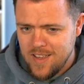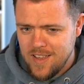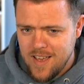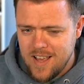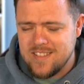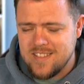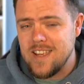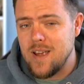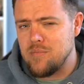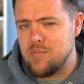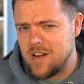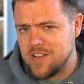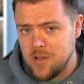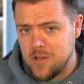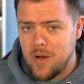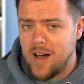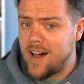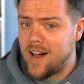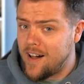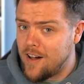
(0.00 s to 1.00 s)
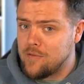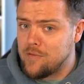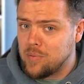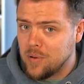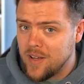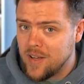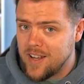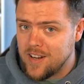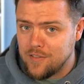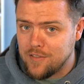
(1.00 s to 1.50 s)
I say brand new, I have
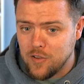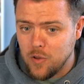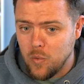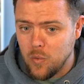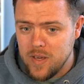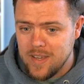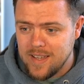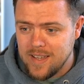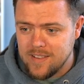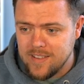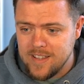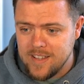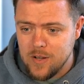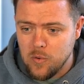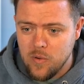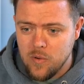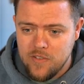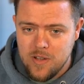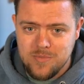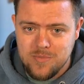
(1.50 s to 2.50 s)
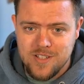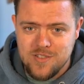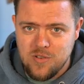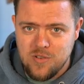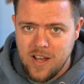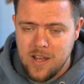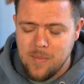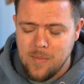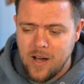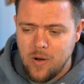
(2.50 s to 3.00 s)
played a full weekend league with him to
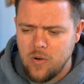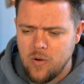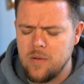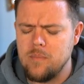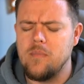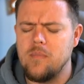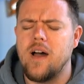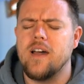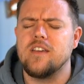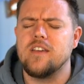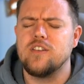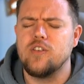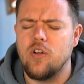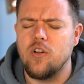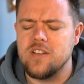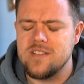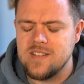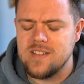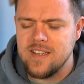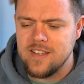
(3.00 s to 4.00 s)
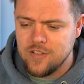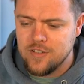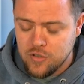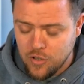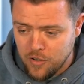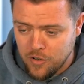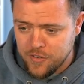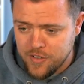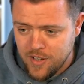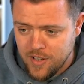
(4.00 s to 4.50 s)
try him out, and my god is he
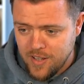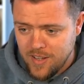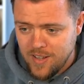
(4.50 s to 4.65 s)
good.